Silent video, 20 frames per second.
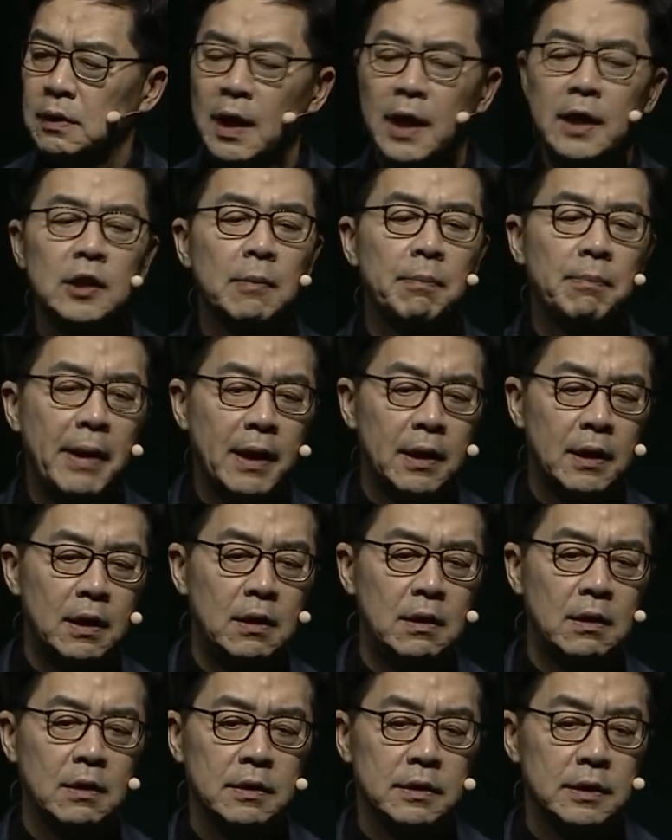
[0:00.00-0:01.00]
and the
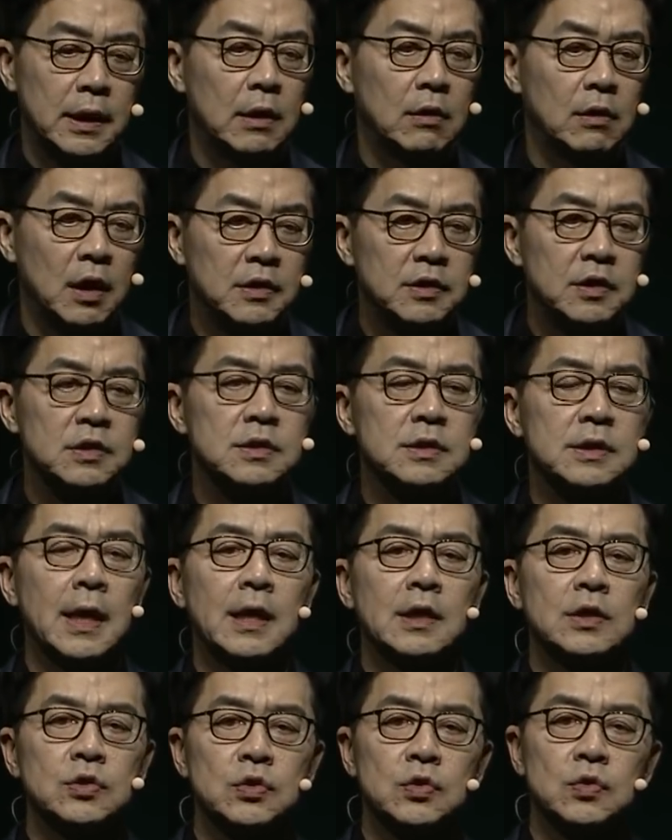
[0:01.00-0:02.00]
better they'll
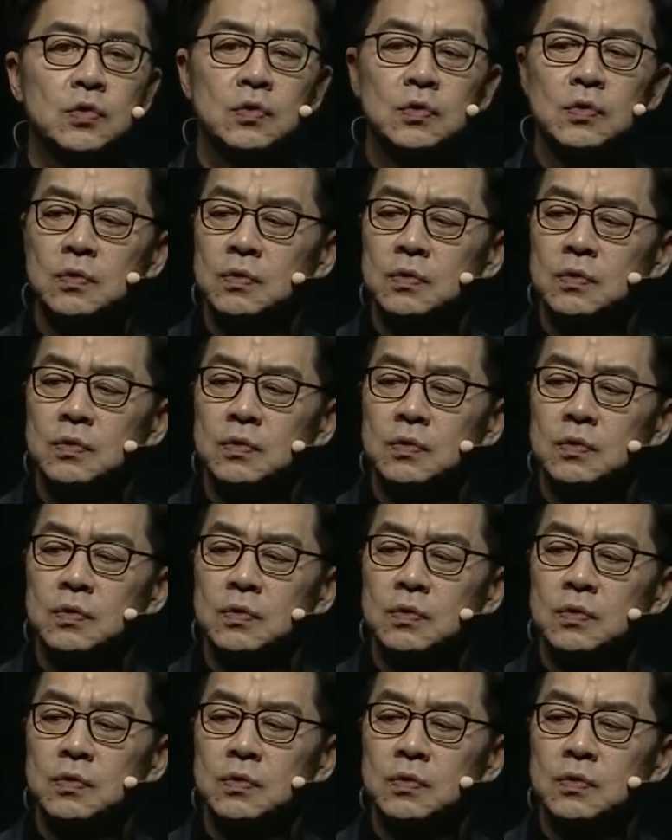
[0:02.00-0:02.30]
understand you.